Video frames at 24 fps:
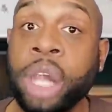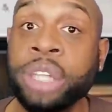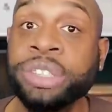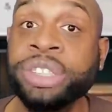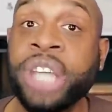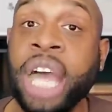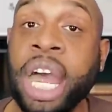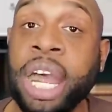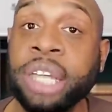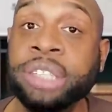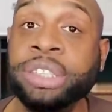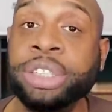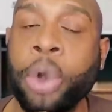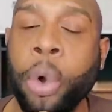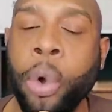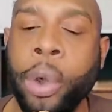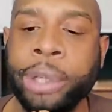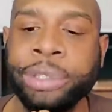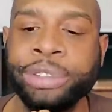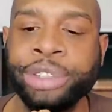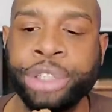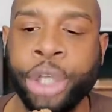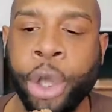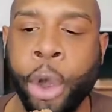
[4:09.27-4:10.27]
And that is
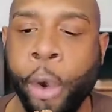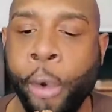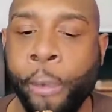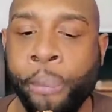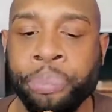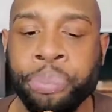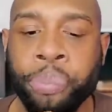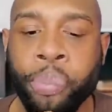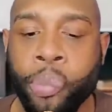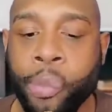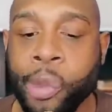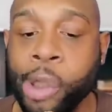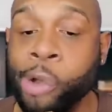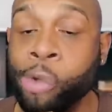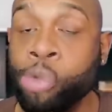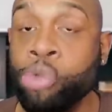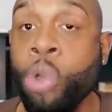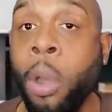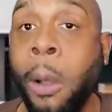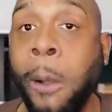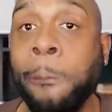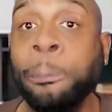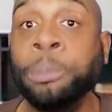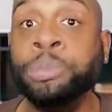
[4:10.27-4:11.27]
going to
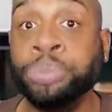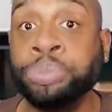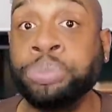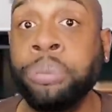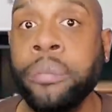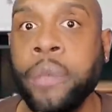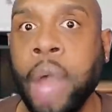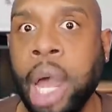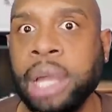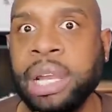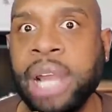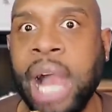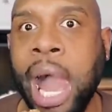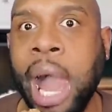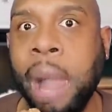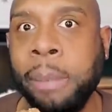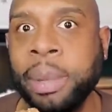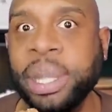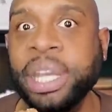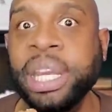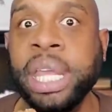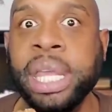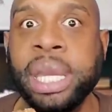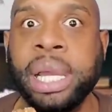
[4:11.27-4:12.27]

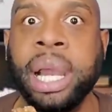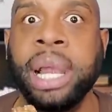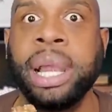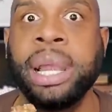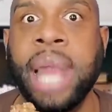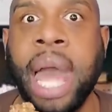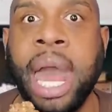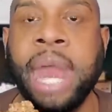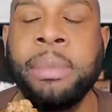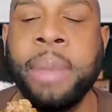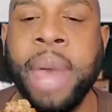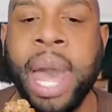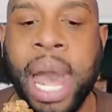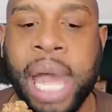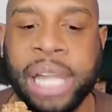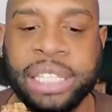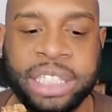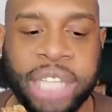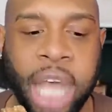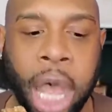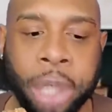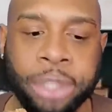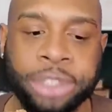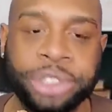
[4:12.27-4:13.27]
allowed me to eat a lot of my
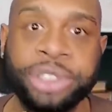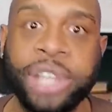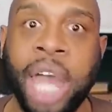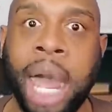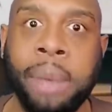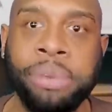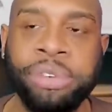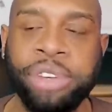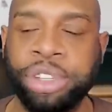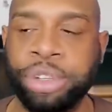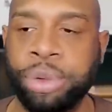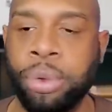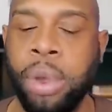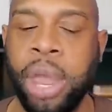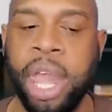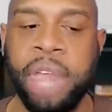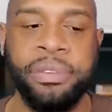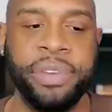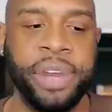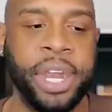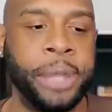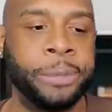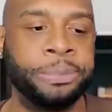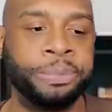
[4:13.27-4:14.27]
hot sauce. I was just
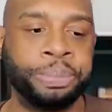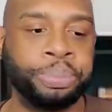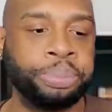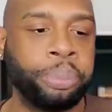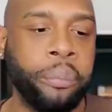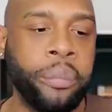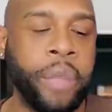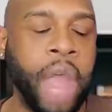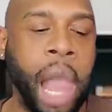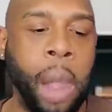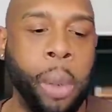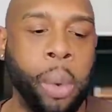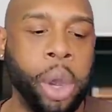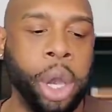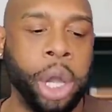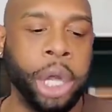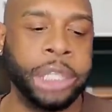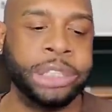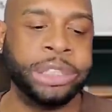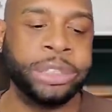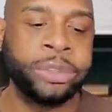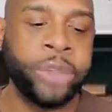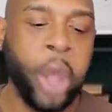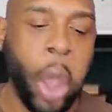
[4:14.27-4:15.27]
craving it. I
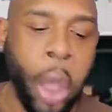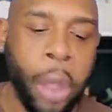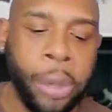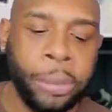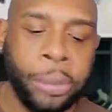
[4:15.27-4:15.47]
won.